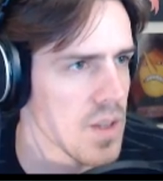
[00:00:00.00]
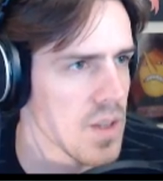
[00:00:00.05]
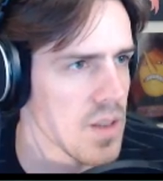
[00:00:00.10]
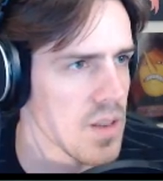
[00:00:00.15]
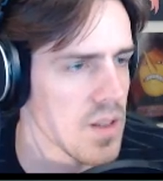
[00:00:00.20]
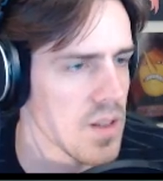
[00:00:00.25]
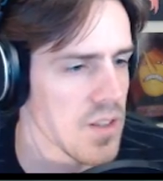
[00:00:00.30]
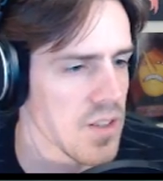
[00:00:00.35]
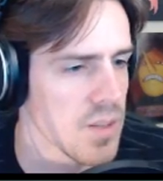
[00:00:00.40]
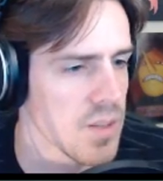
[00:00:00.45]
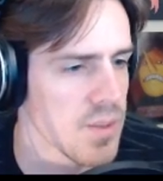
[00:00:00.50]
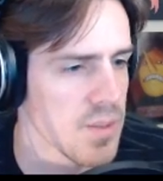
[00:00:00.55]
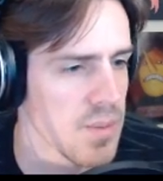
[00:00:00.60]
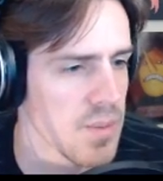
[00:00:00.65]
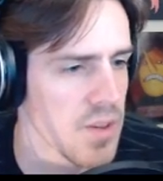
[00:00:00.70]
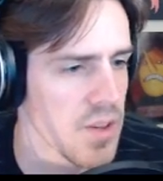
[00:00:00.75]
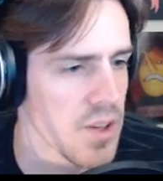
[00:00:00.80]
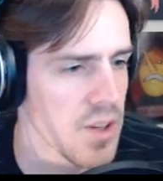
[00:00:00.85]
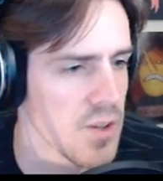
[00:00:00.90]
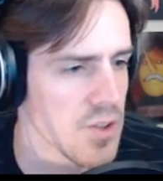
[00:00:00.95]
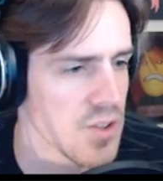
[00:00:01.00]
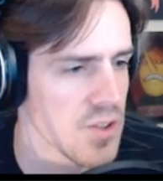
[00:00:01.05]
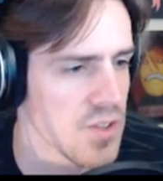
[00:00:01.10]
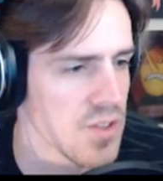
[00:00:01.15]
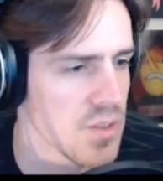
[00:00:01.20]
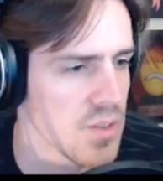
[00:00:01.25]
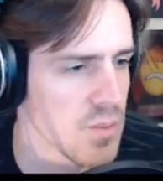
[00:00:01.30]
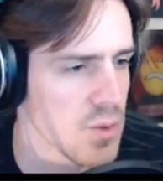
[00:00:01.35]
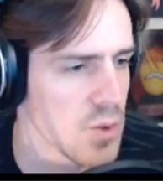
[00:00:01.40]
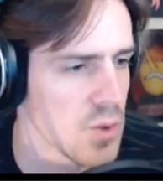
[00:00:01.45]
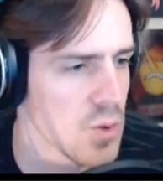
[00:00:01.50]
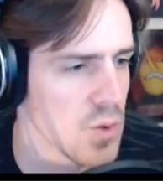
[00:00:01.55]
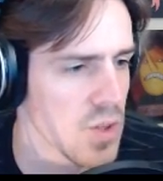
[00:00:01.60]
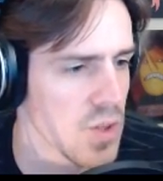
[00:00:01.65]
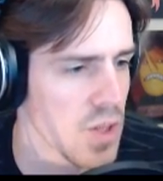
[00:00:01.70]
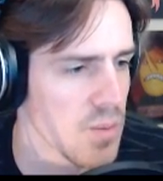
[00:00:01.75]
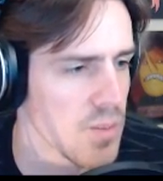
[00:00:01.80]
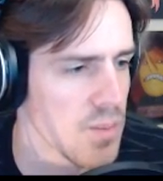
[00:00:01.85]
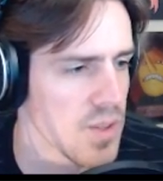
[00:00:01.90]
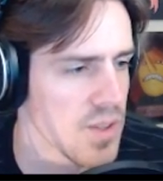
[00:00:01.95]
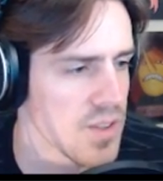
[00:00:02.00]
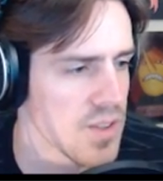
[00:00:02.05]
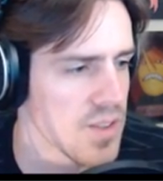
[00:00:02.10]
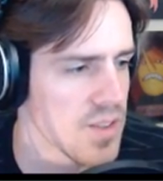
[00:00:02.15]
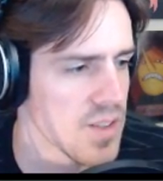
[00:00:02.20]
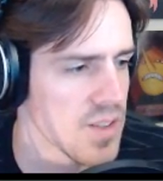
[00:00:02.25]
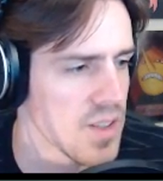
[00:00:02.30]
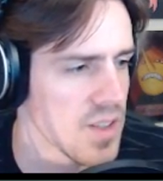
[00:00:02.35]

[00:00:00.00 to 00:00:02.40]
There's gonna be something in the ocean. Something cool that I miss.